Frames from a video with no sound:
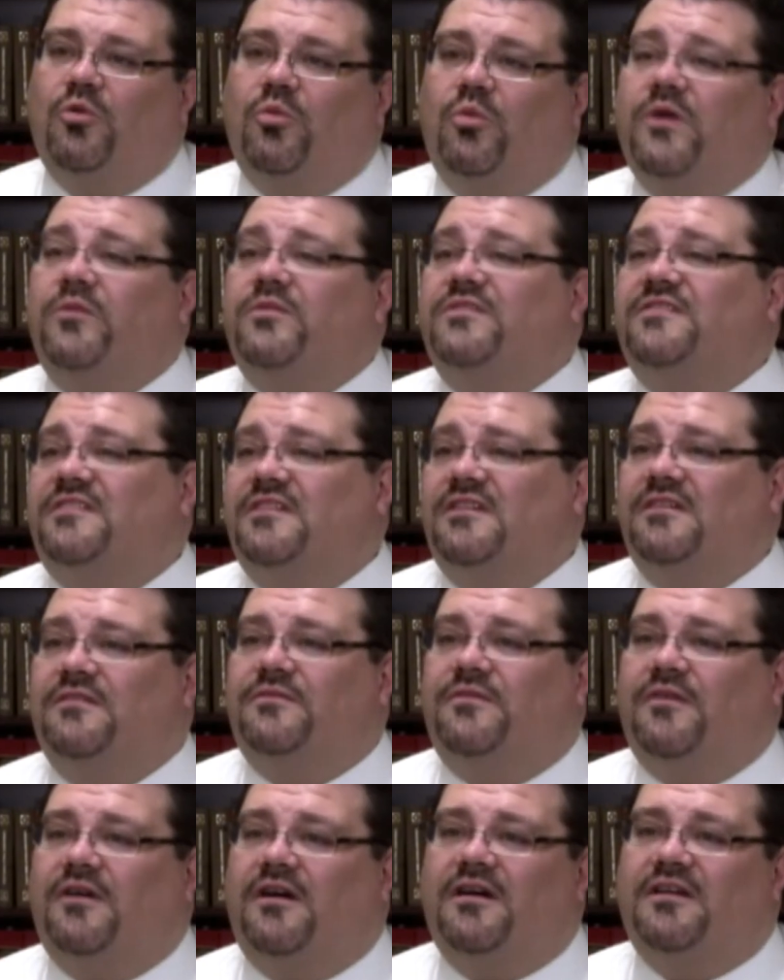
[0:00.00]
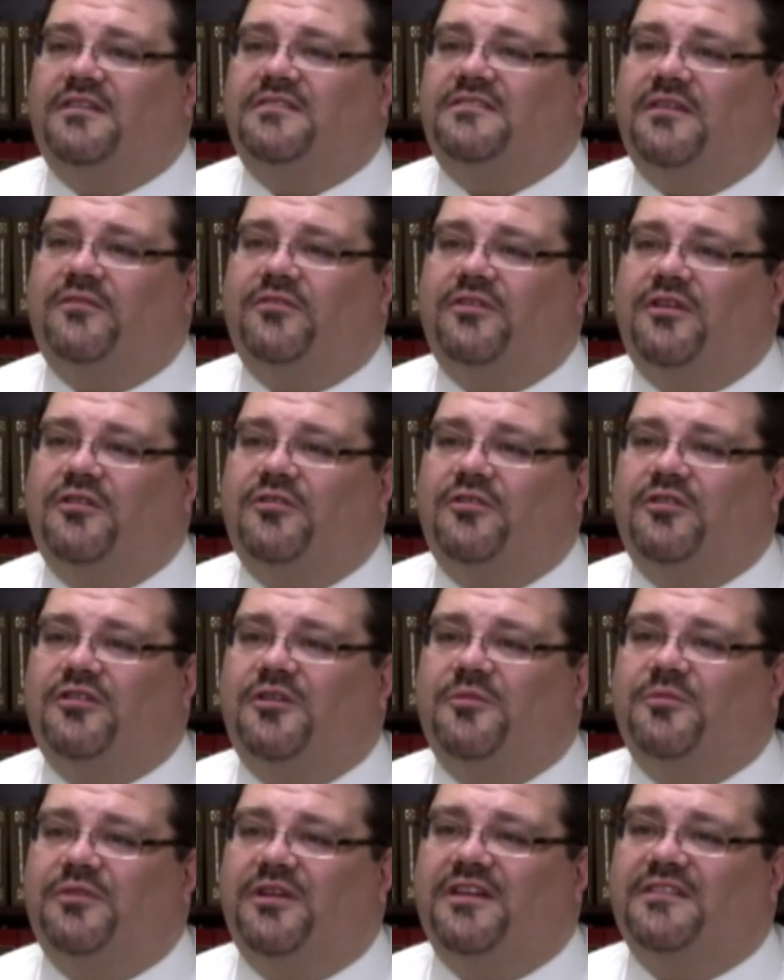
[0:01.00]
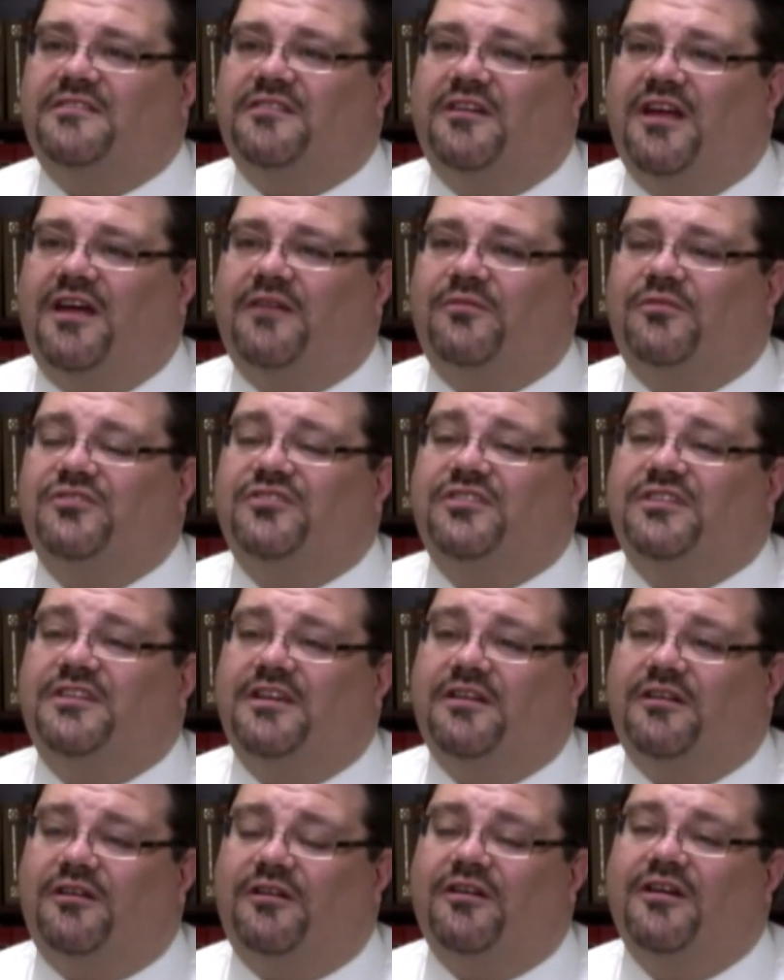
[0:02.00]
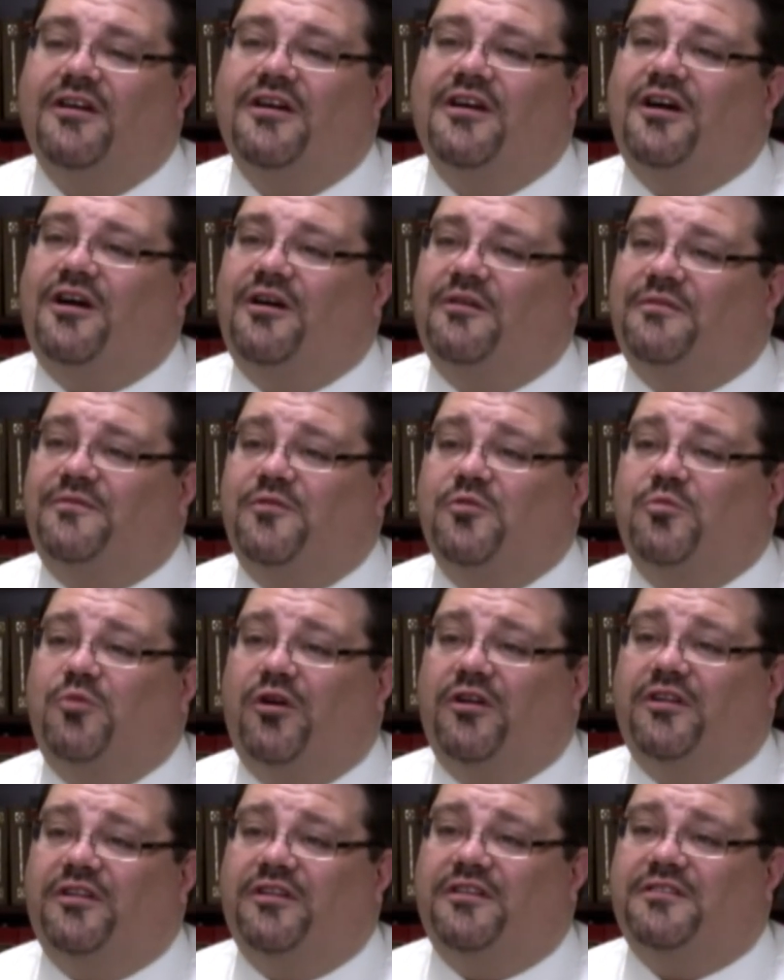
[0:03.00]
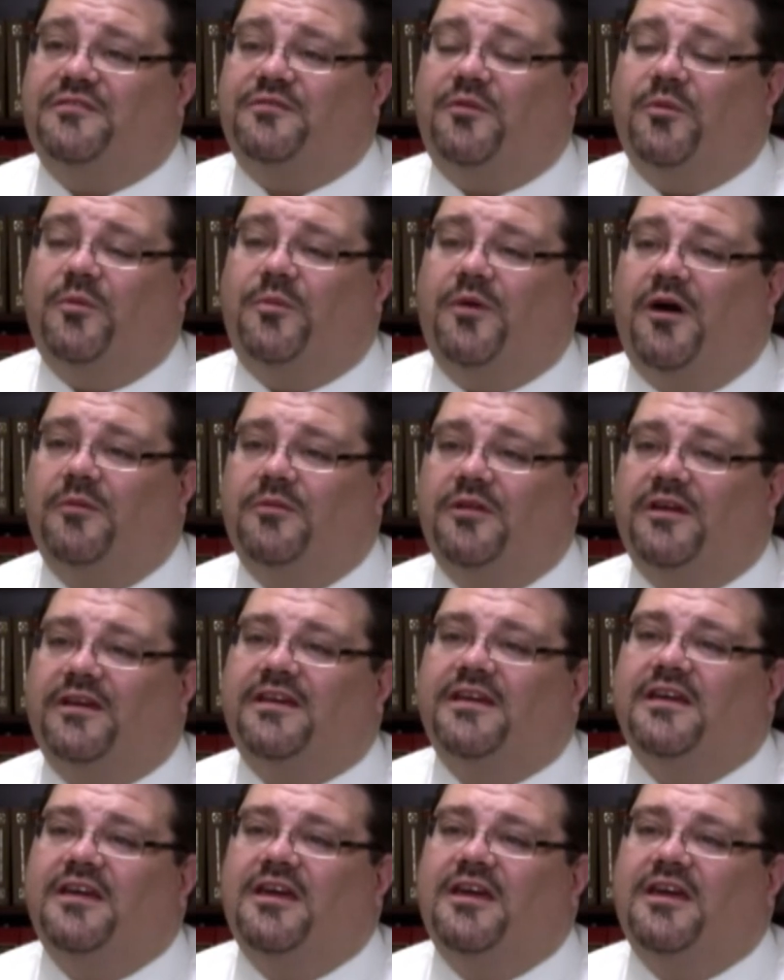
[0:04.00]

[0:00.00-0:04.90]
We receive uh, seven hundred complaints on average a year of foodborne illness from the public.